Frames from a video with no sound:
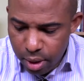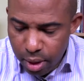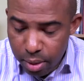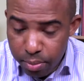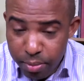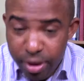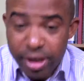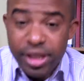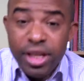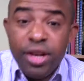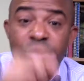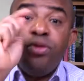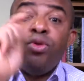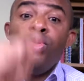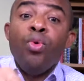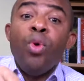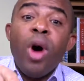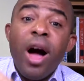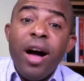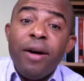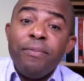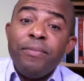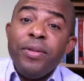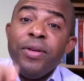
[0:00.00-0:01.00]
But if you
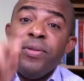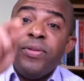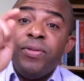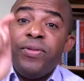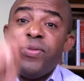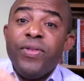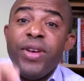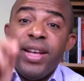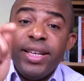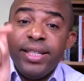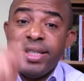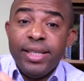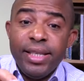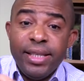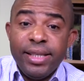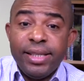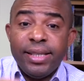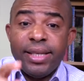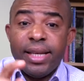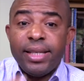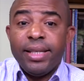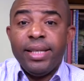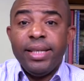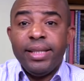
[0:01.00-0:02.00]
have been facing
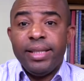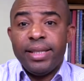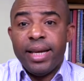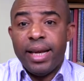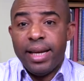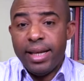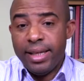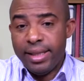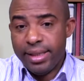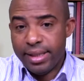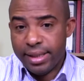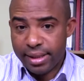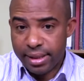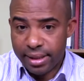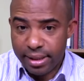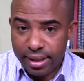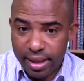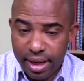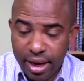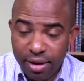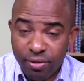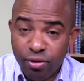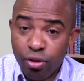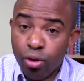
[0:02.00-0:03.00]
certain challenges in
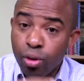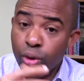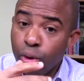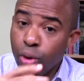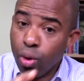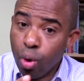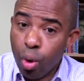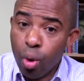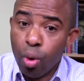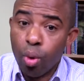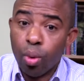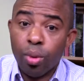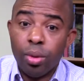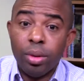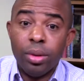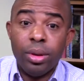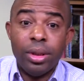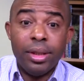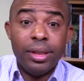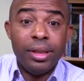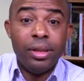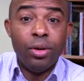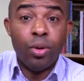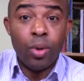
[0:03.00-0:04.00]
life, you know
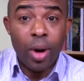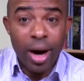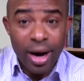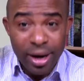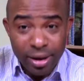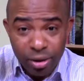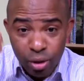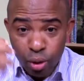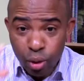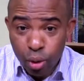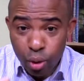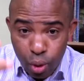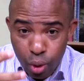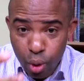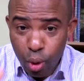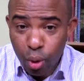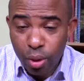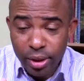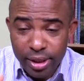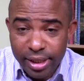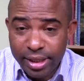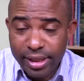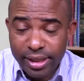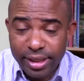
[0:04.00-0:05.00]
you are, you
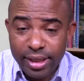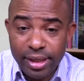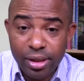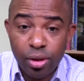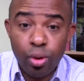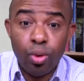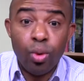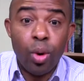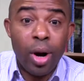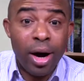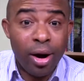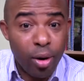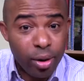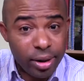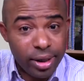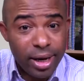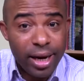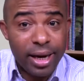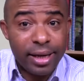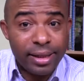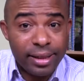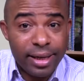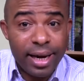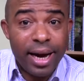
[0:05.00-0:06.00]
know these things. You are under
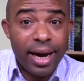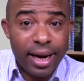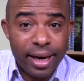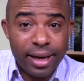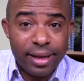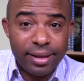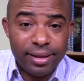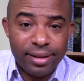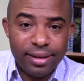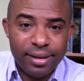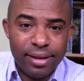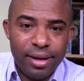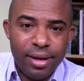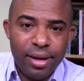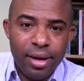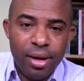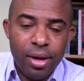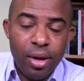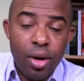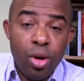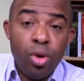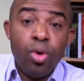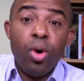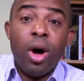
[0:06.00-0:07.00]
attacks.
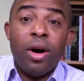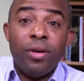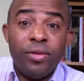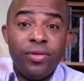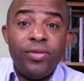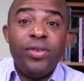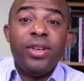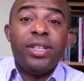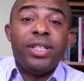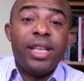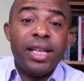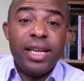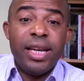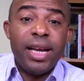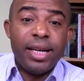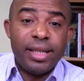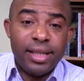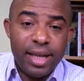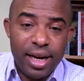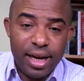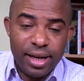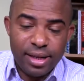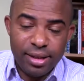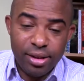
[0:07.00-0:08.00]
You have faced certain
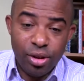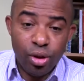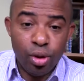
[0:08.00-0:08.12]
attacks.